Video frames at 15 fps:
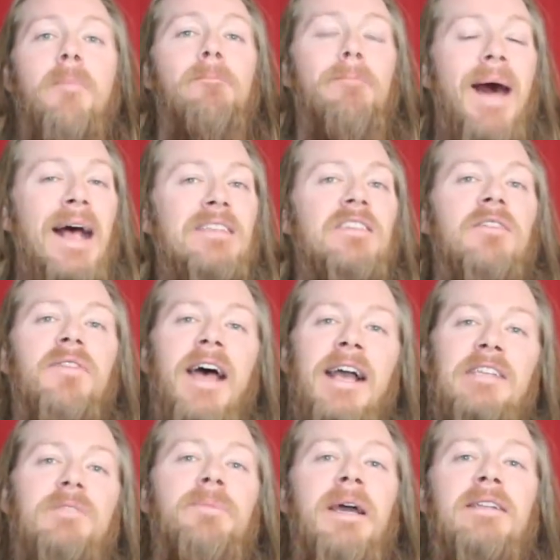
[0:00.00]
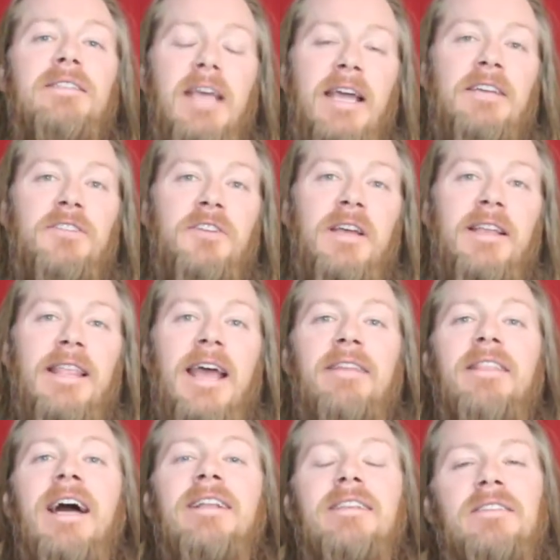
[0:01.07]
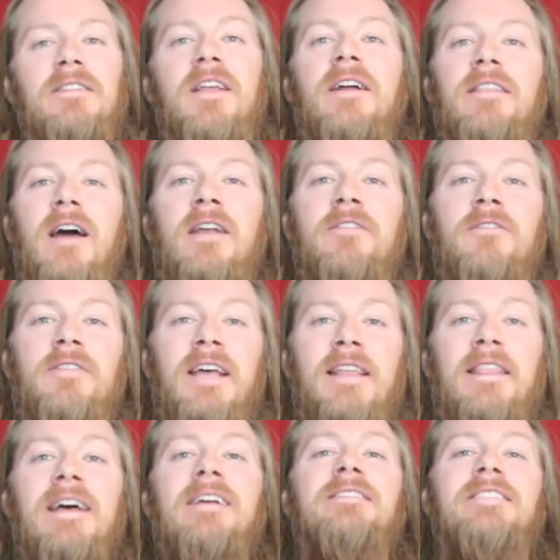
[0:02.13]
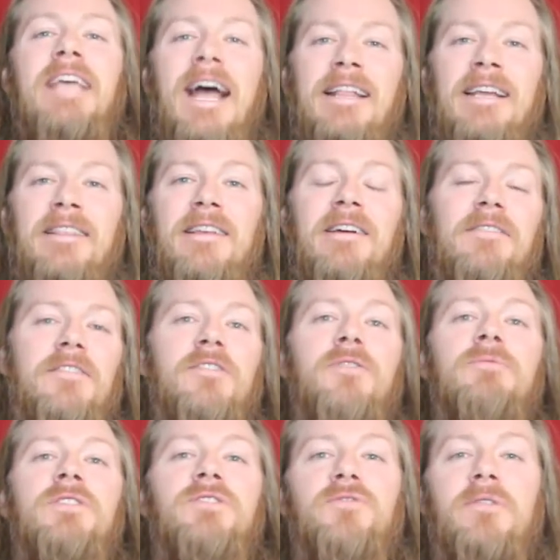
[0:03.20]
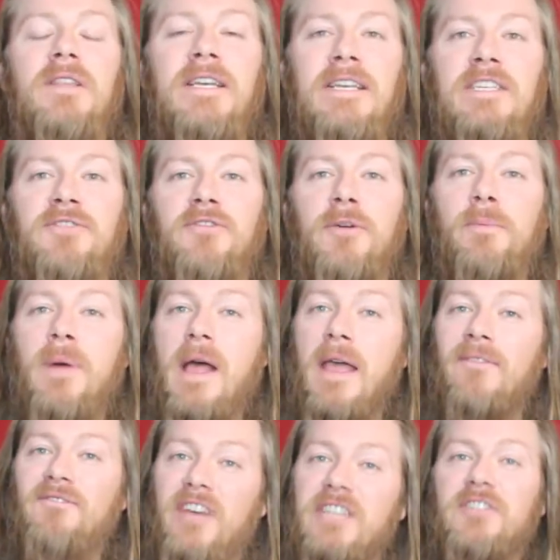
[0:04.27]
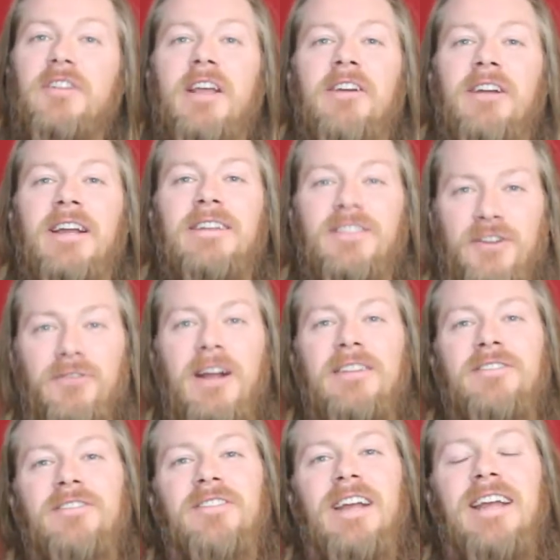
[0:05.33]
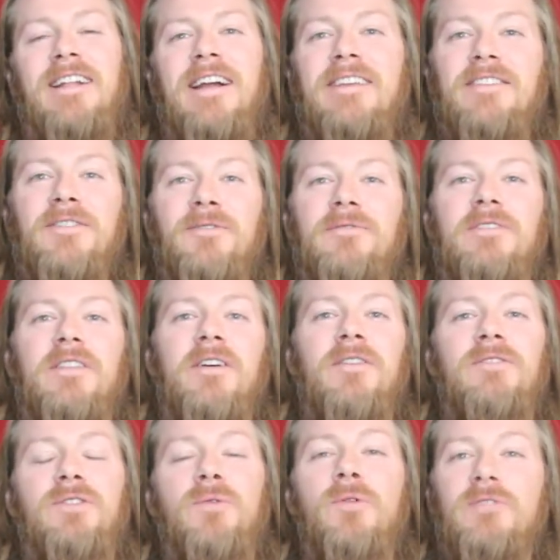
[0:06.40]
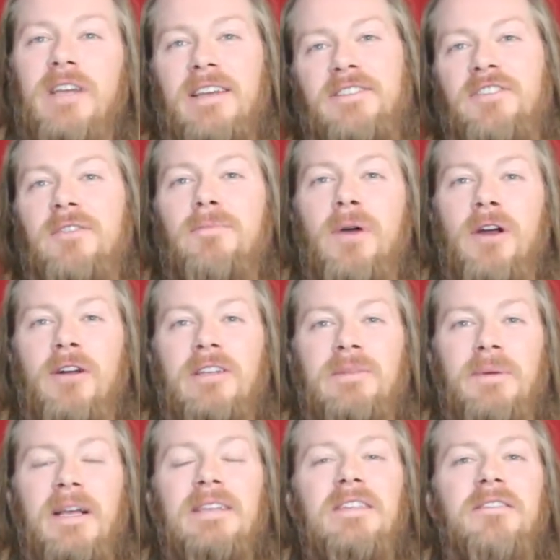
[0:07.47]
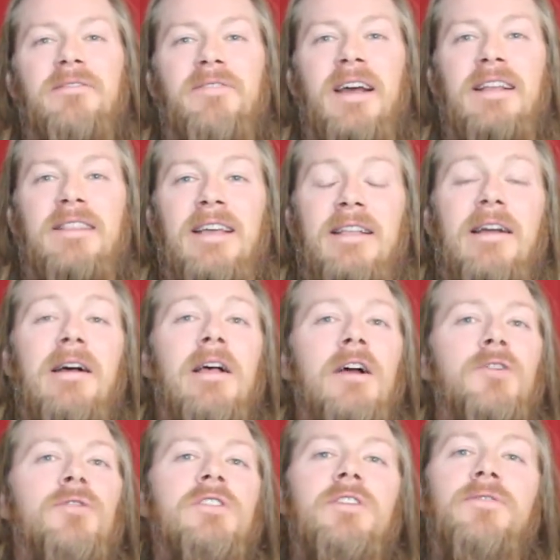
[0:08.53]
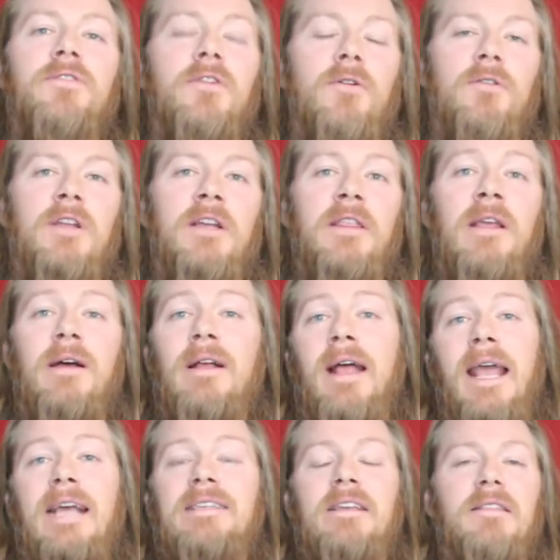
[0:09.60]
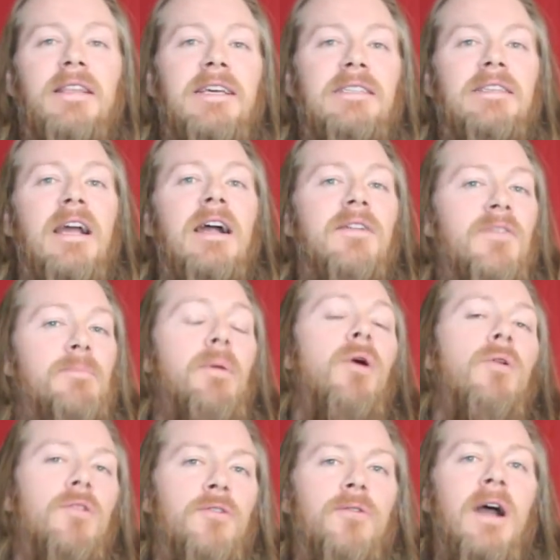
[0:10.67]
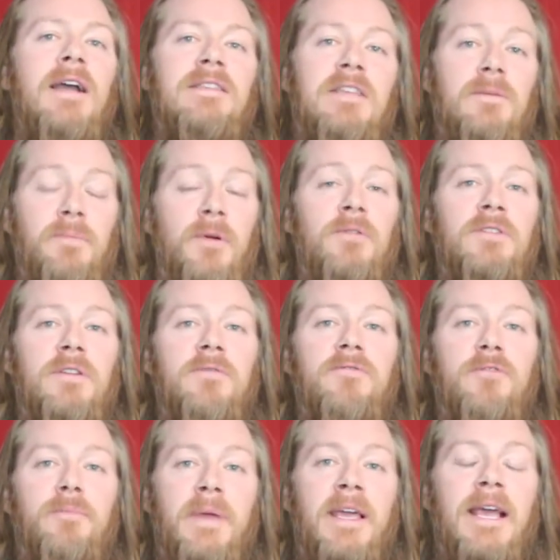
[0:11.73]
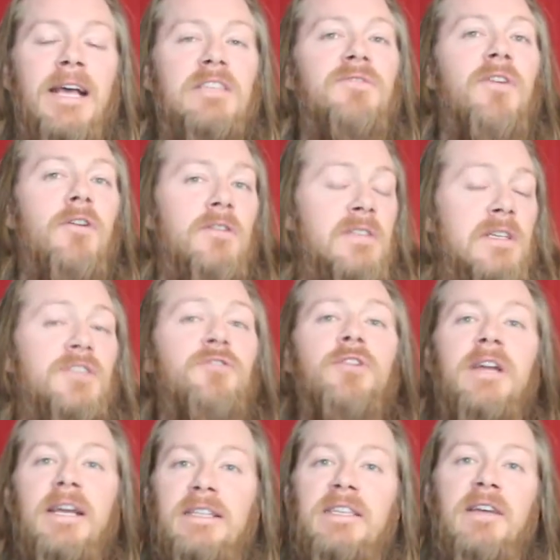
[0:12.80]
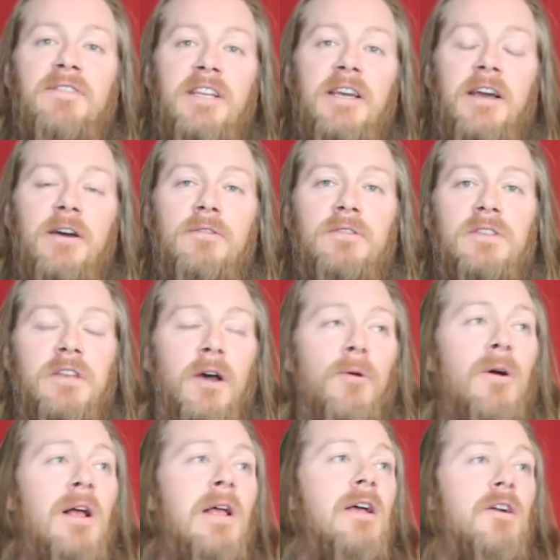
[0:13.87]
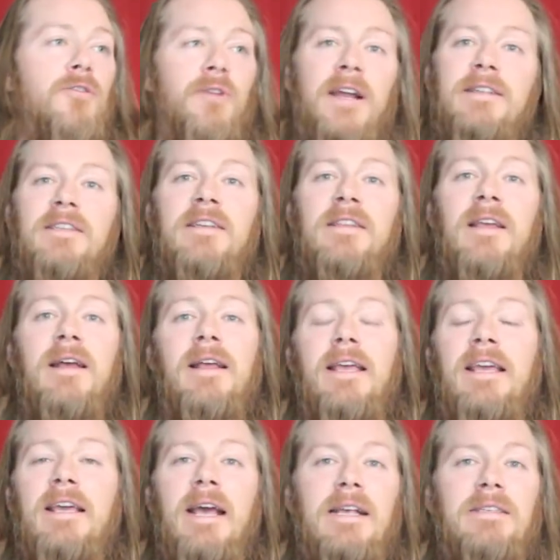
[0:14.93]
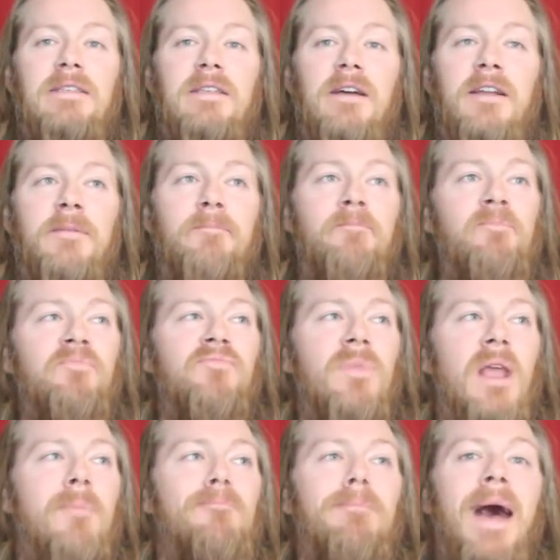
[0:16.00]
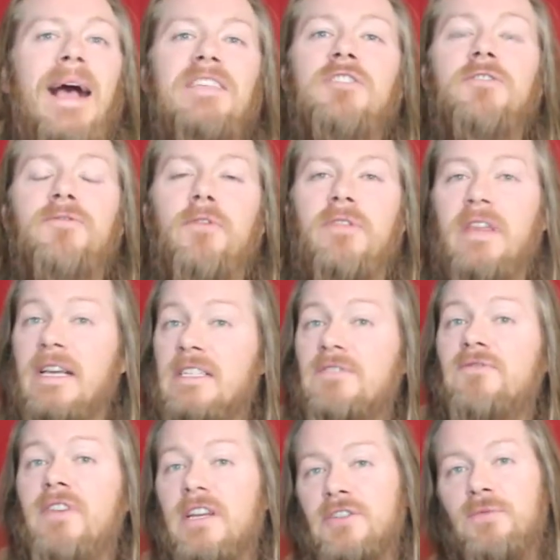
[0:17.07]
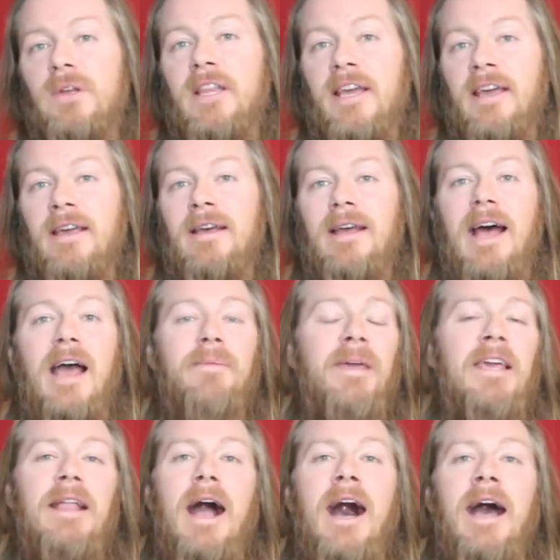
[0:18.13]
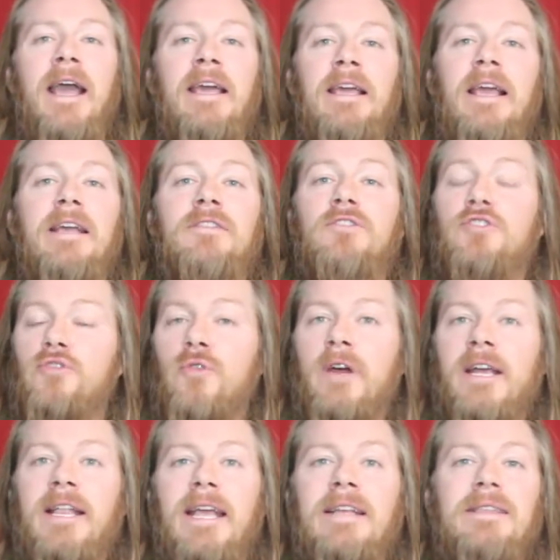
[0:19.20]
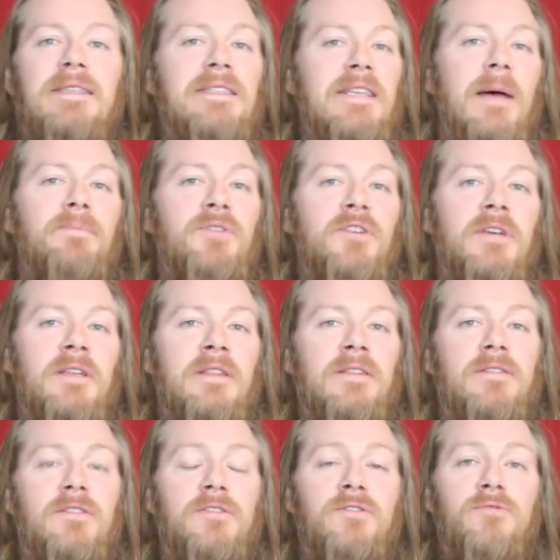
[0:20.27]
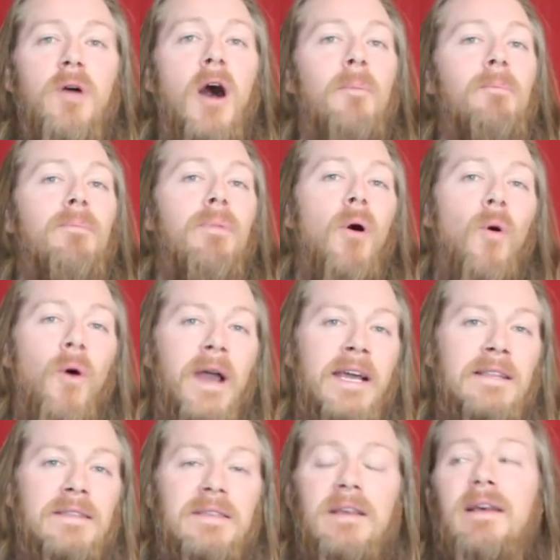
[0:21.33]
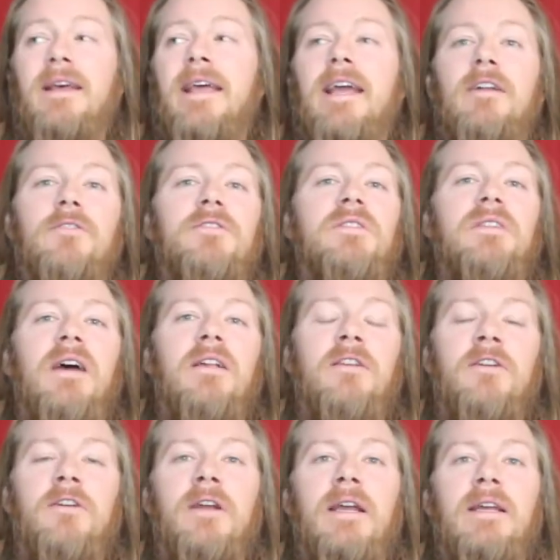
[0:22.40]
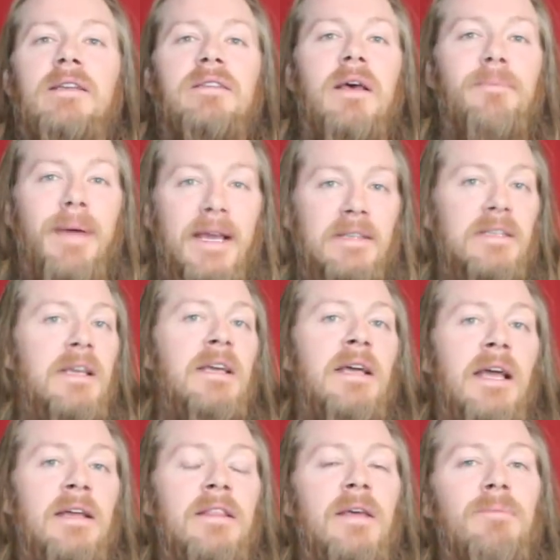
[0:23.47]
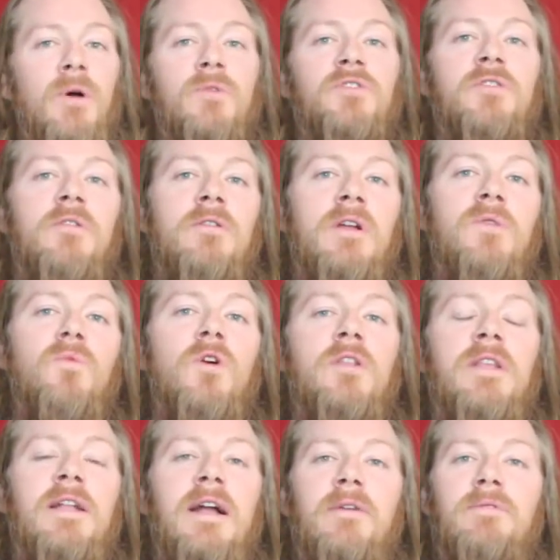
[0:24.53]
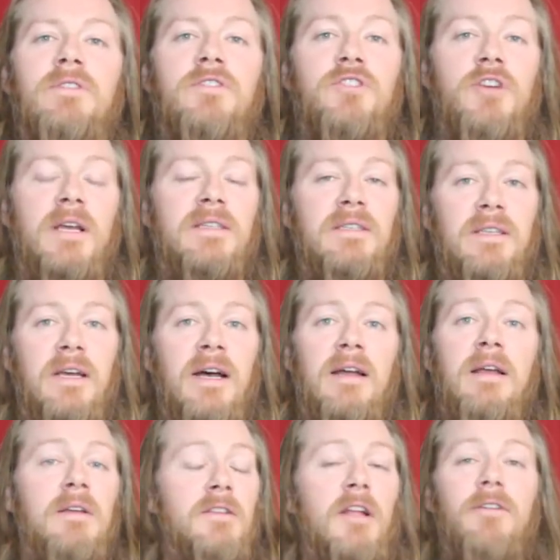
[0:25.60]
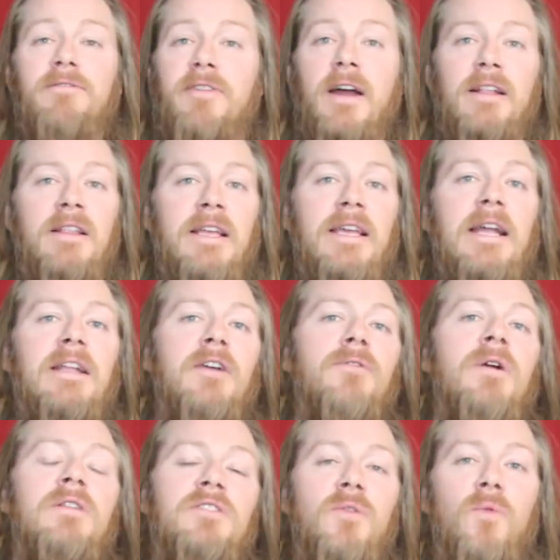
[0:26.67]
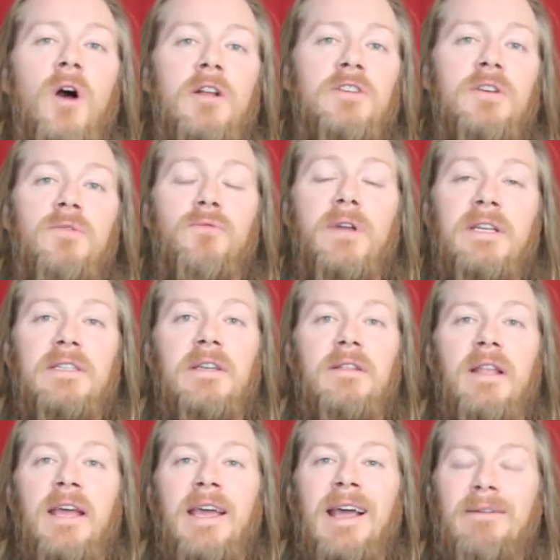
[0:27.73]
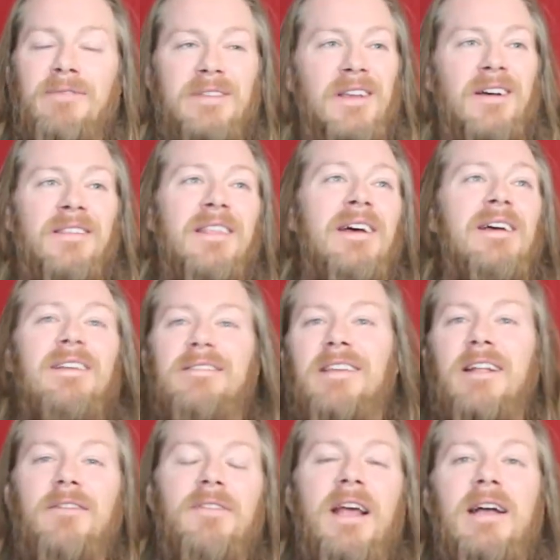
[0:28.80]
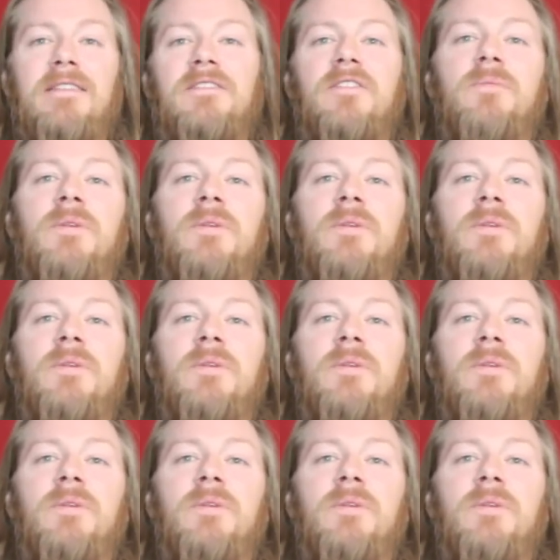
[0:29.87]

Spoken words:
massive expectation, and that is none other than TENET, the newest release from visionary director, and I use those quotation marks because of the fact that Christopher Nolan is at least kind of a polarizing person for me as far as his creativity goes. So, granted, he has done masterful things visually. I mean, I enjoyed Inception to a point. Interstellar is amazing and emotional, and one that I was just, finally getting around to watching recently. I was on, not so